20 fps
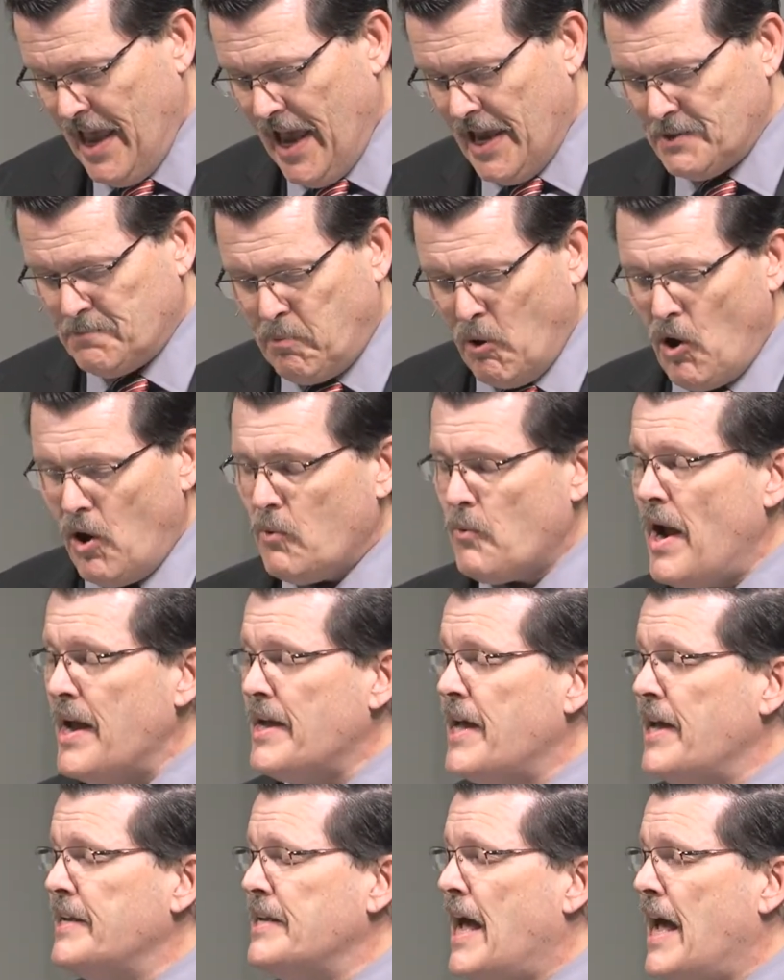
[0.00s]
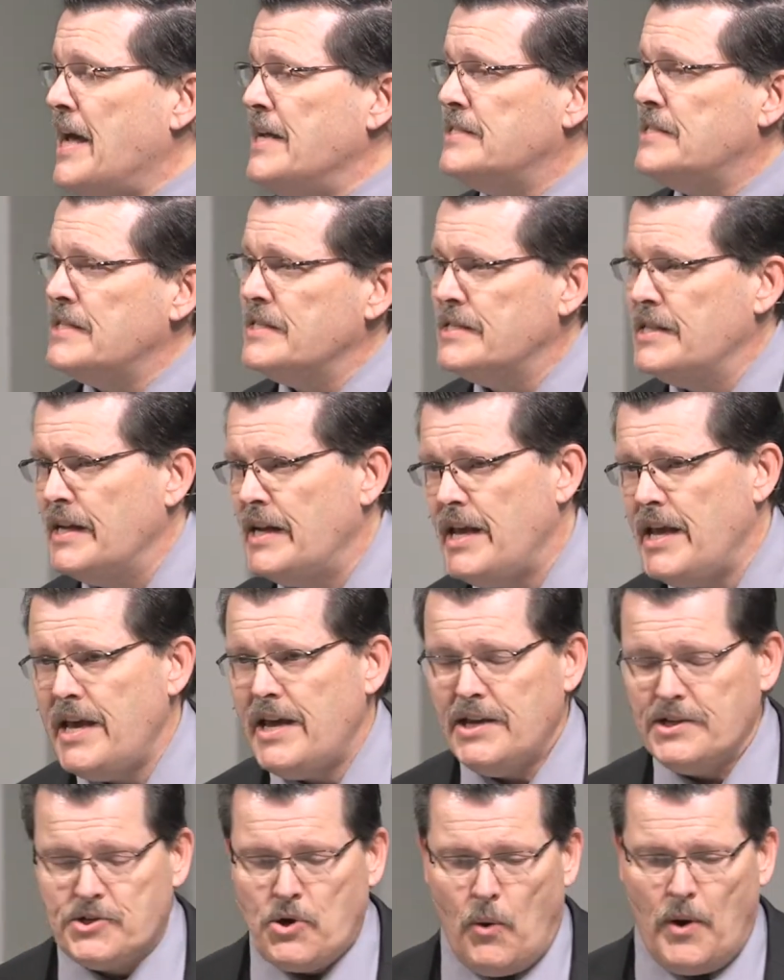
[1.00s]
As Paul recognizes that
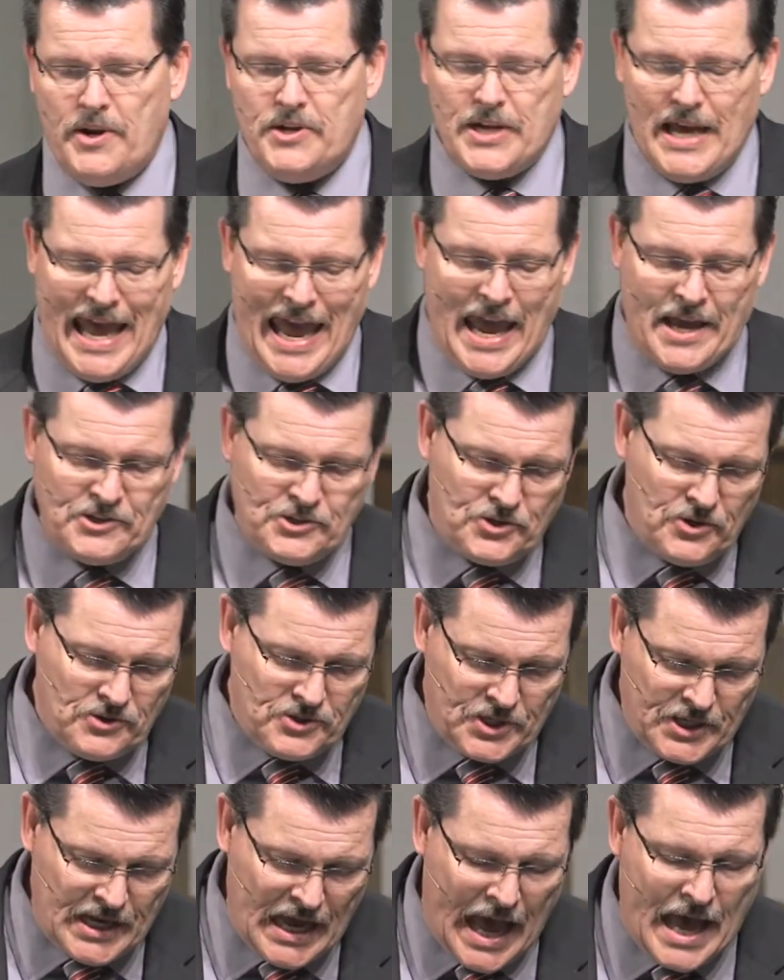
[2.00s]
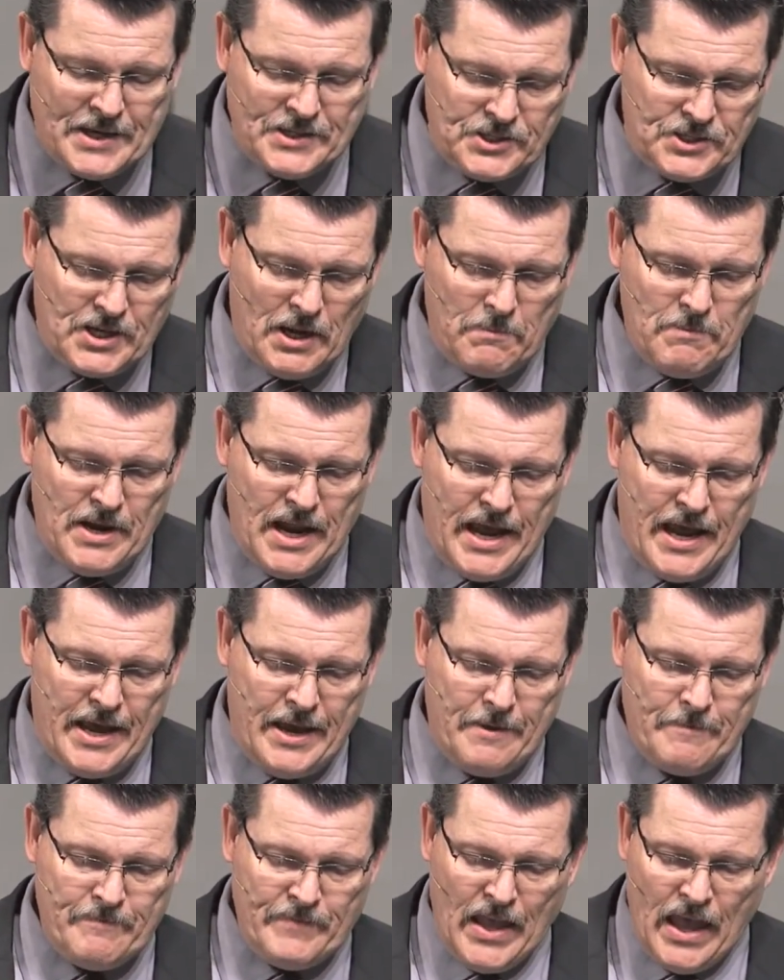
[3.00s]
he is going to answer to God
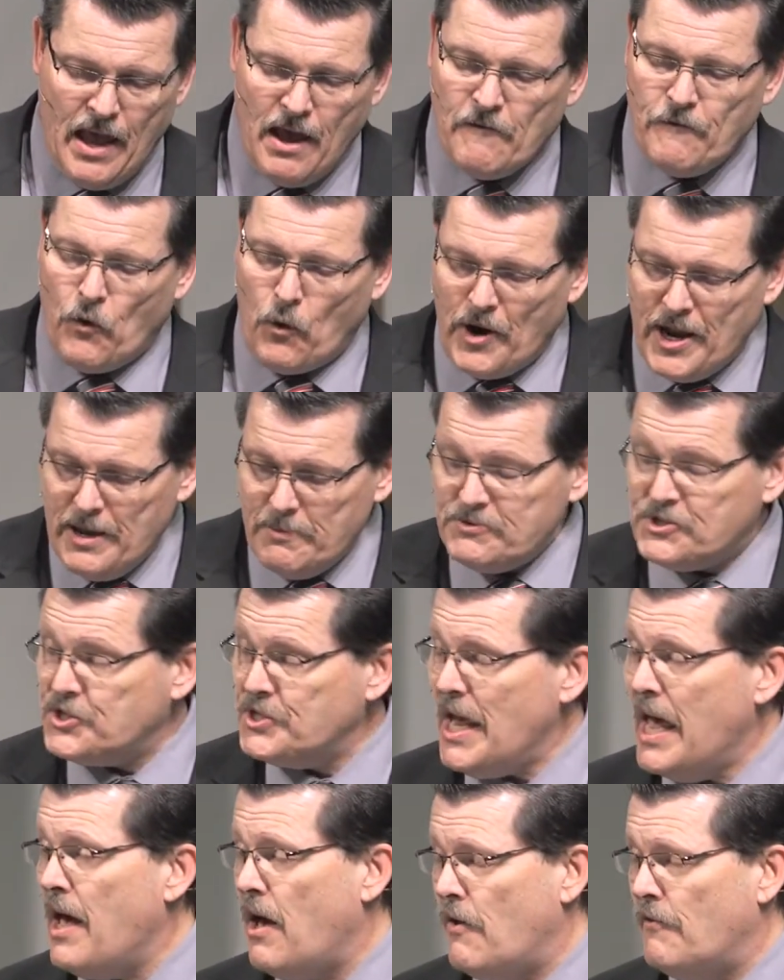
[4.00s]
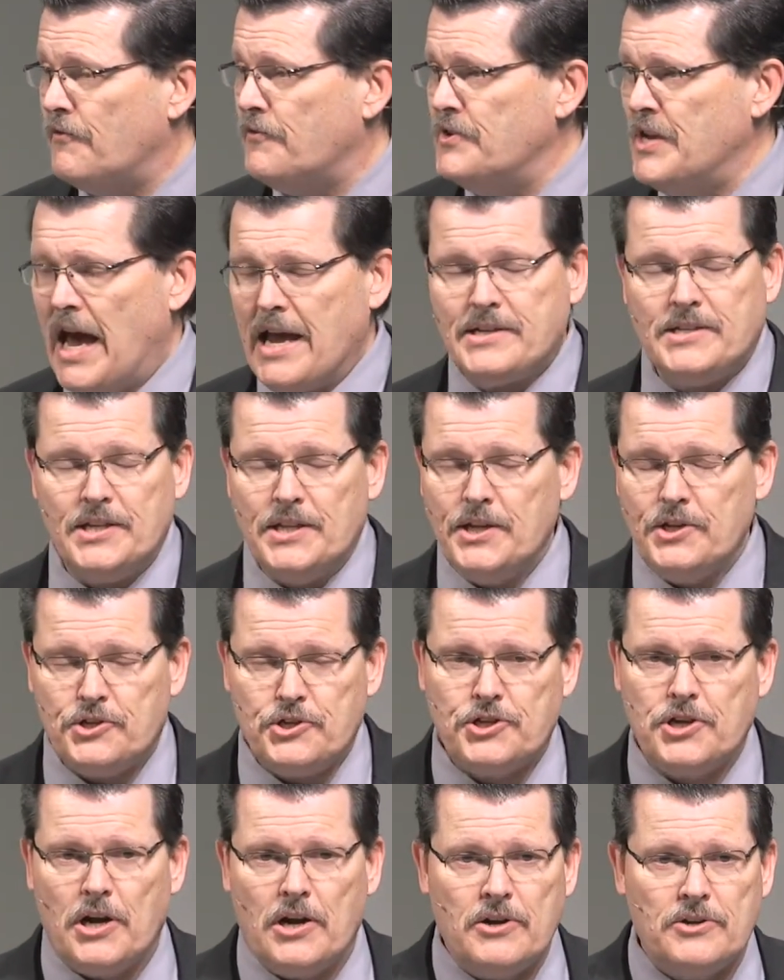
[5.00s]
someday, for himself, not to this
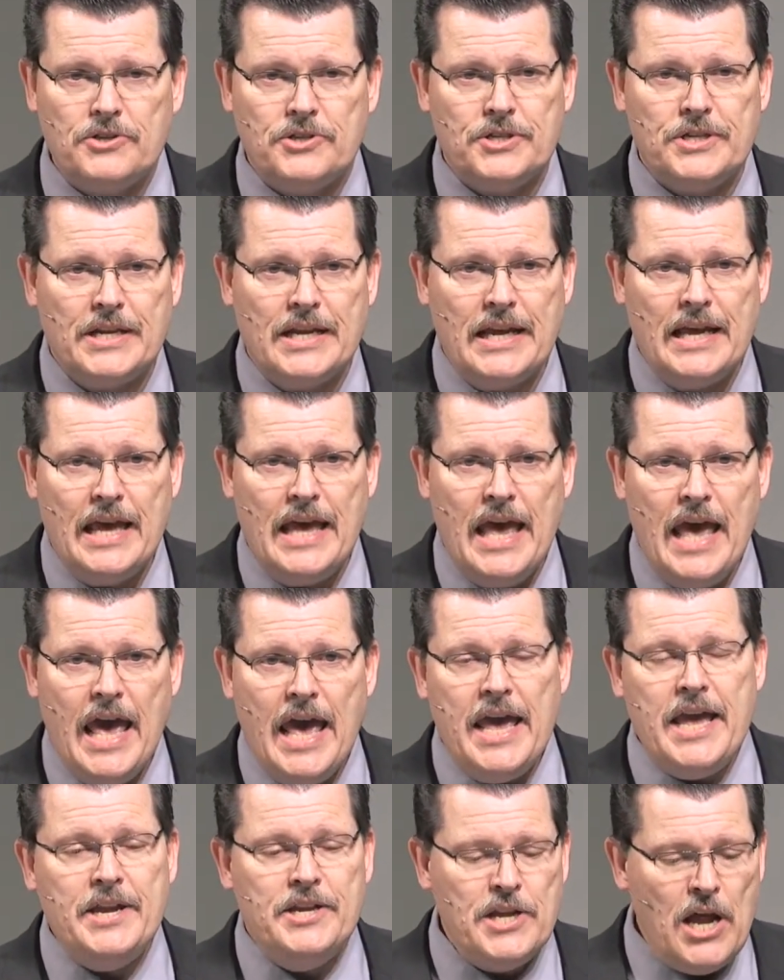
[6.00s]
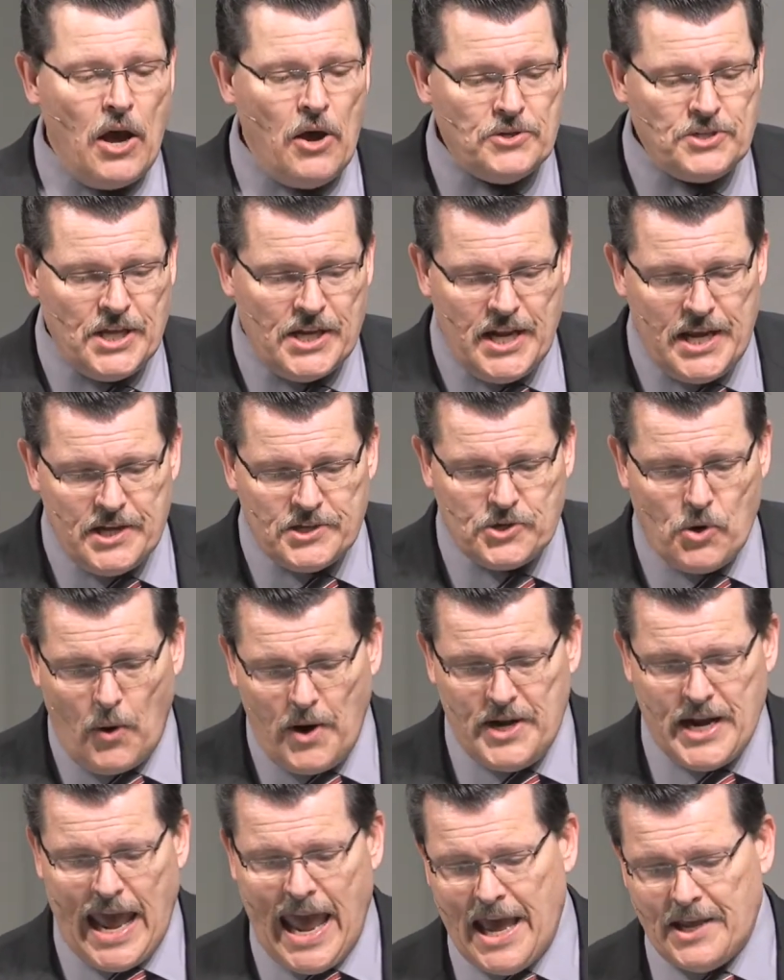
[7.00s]
church. He knows that he is
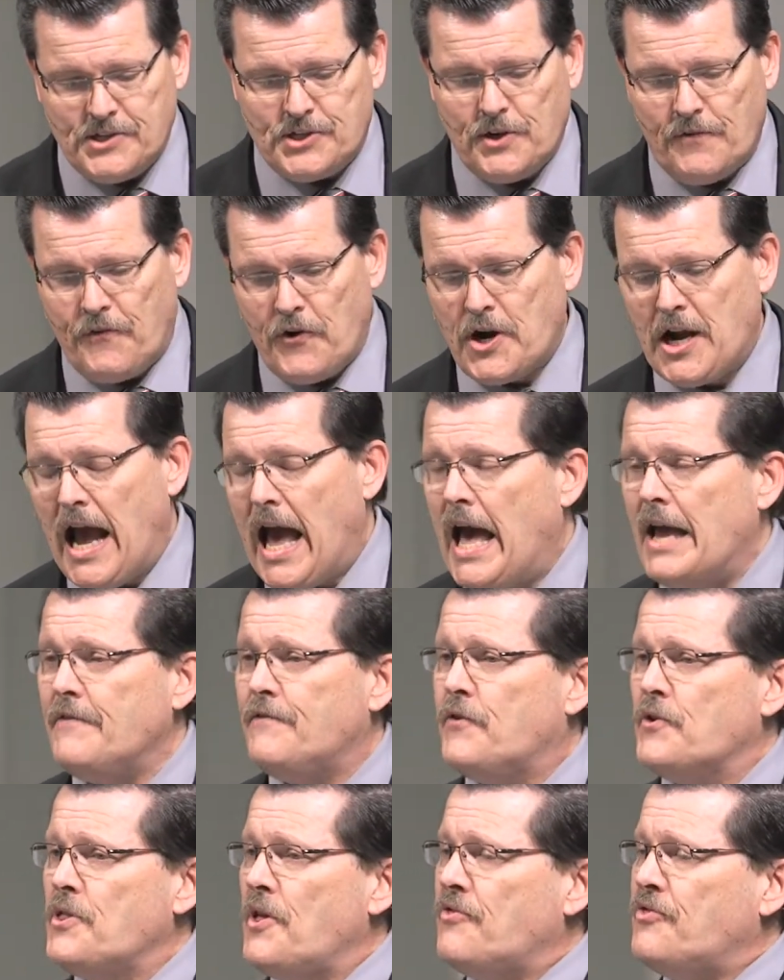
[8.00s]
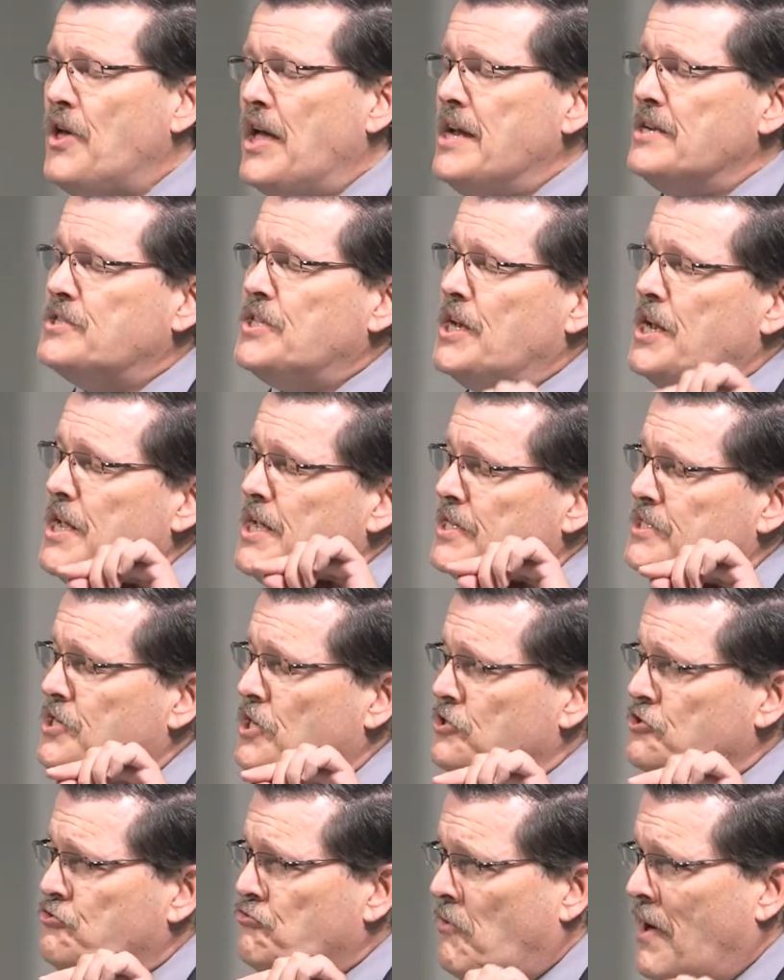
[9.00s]
going to answer for God for the things that he has
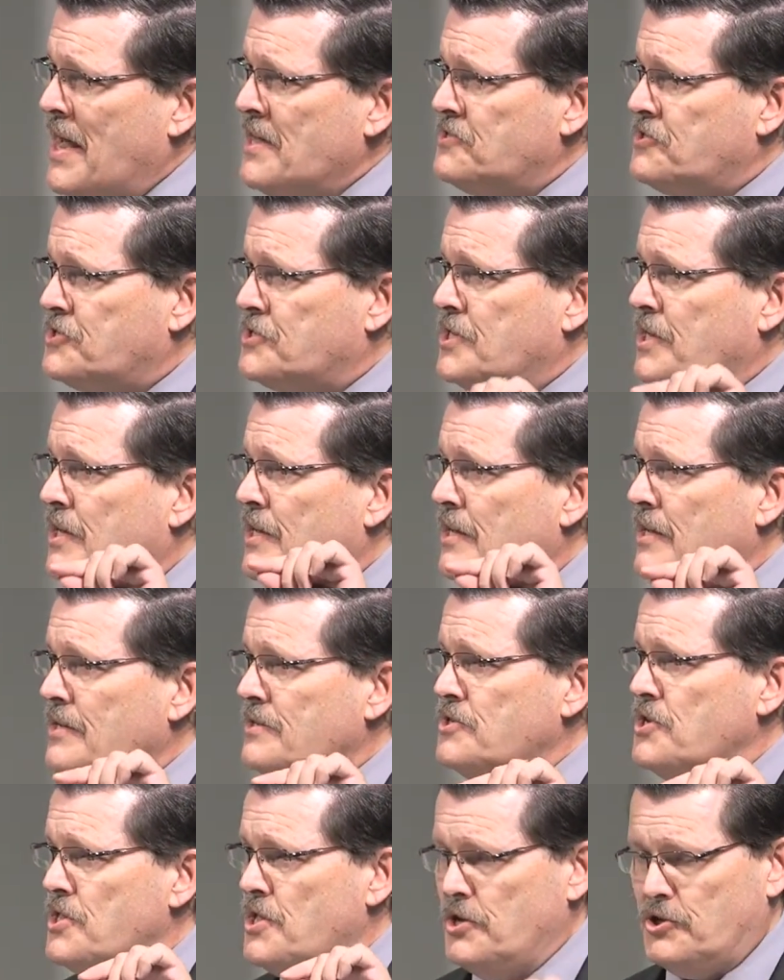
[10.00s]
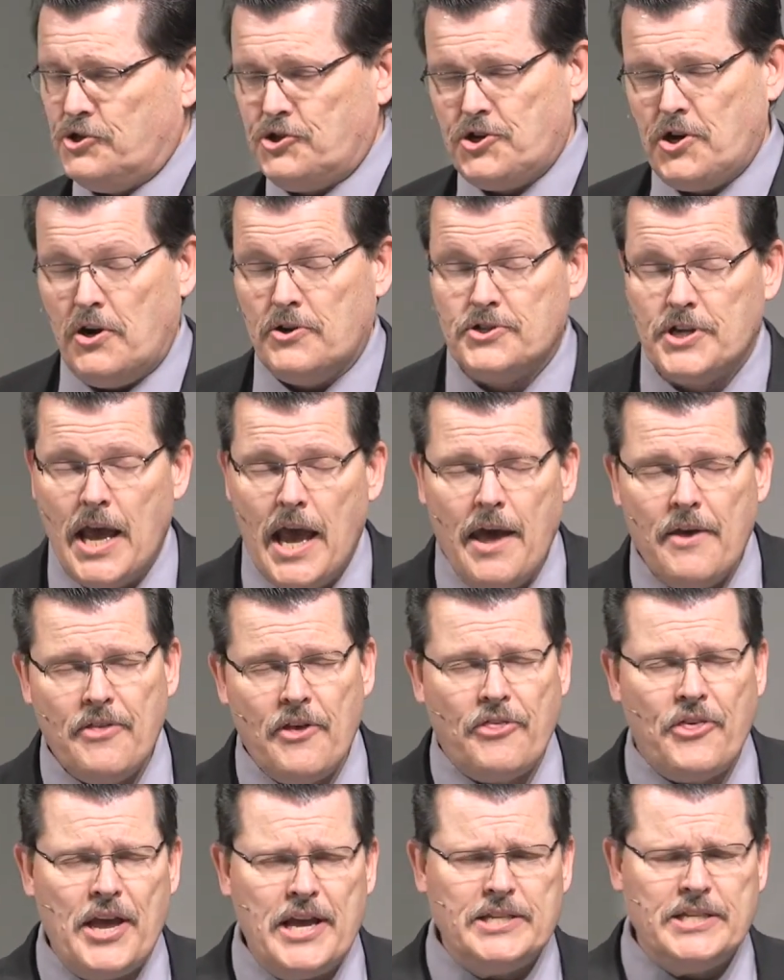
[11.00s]
addressed to this church,
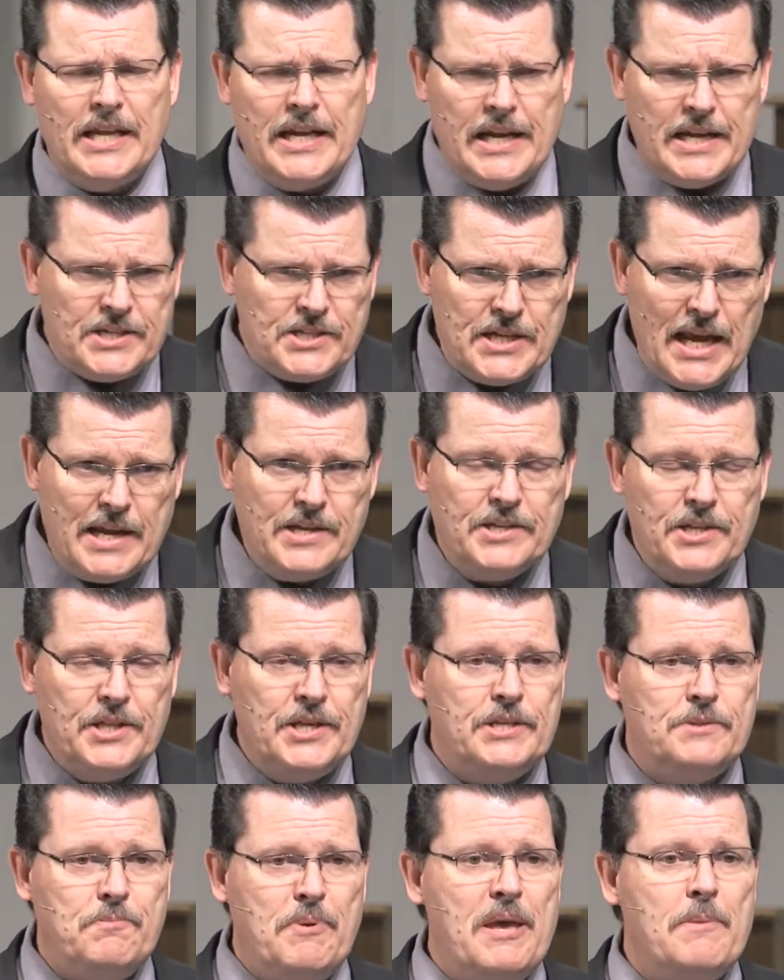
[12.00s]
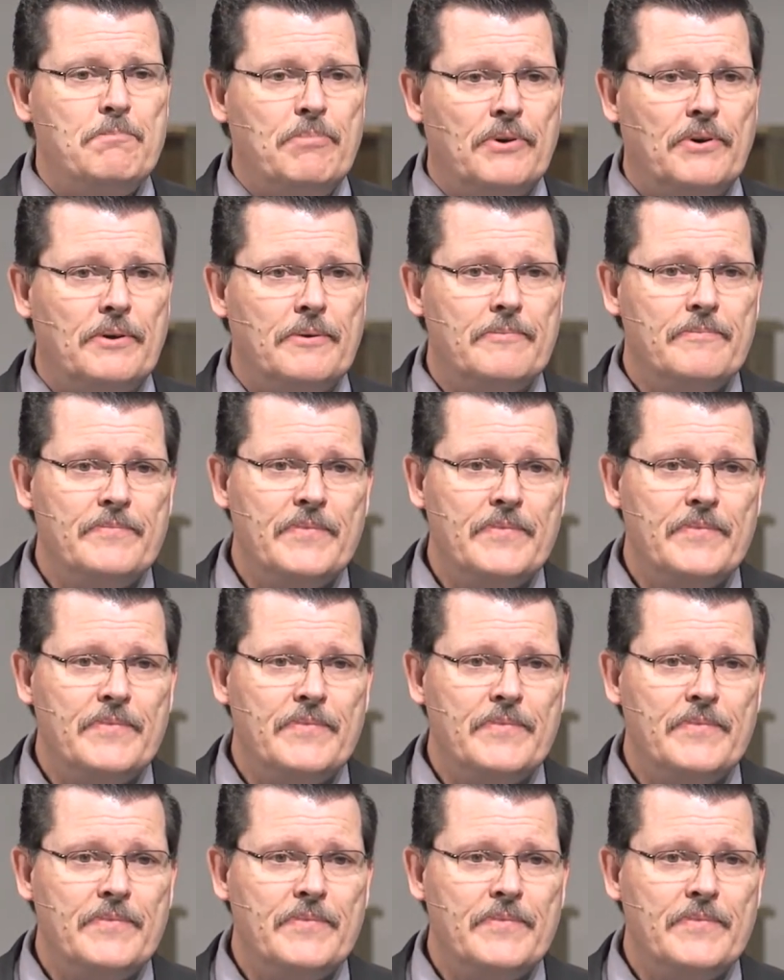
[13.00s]
the things that he has said to these people.